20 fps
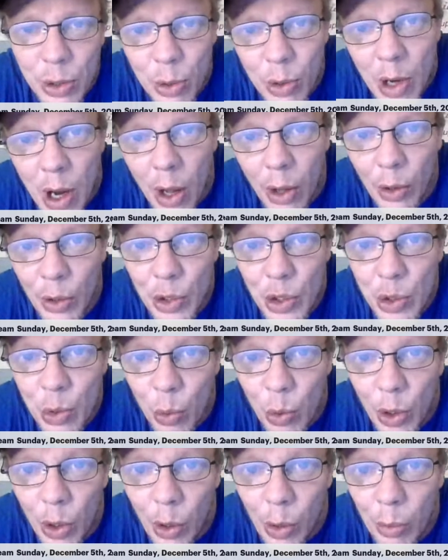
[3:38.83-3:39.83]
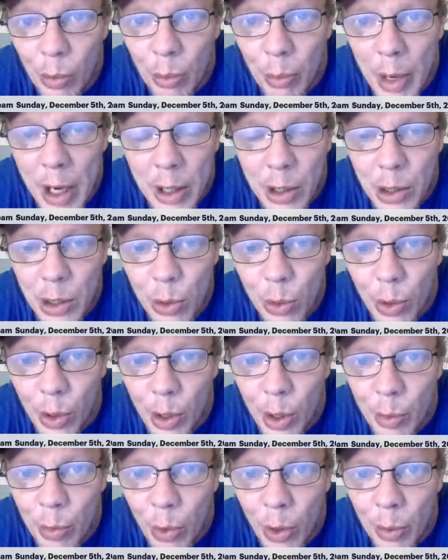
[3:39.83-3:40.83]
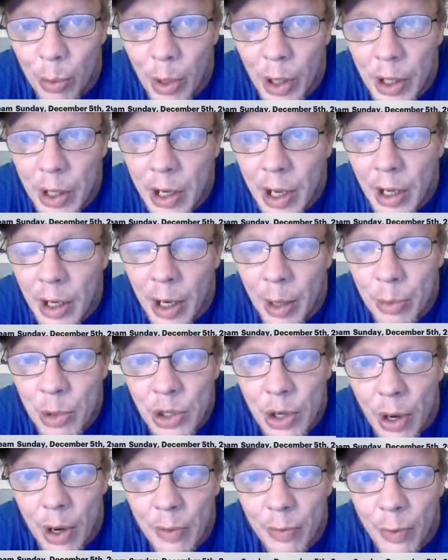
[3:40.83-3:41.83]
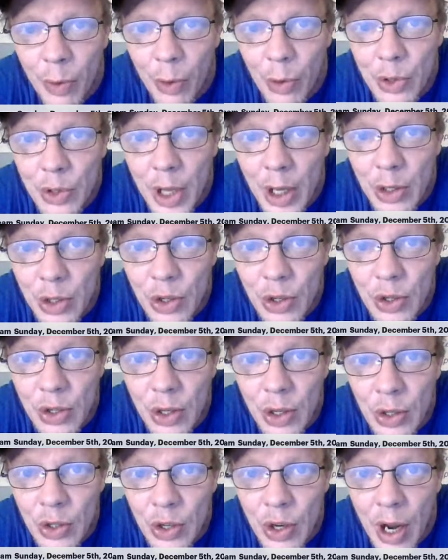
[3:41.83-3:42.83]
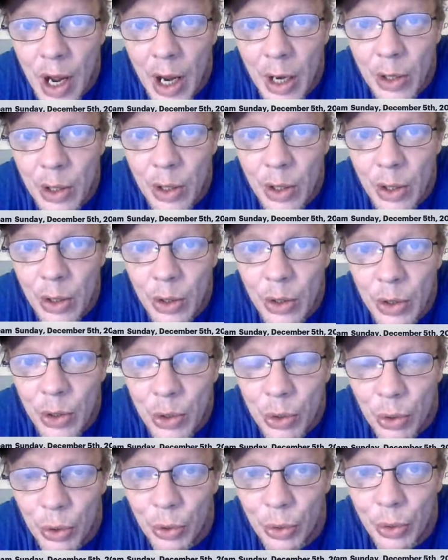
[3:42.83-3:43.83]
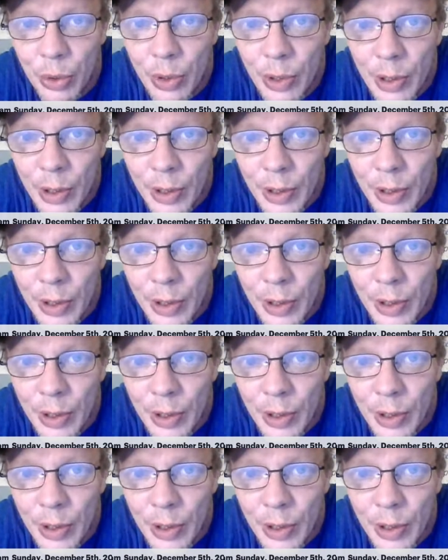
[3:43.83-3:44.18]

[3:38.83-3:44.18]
college will make you earn more money. And I'm sorry, folks, that just is not true.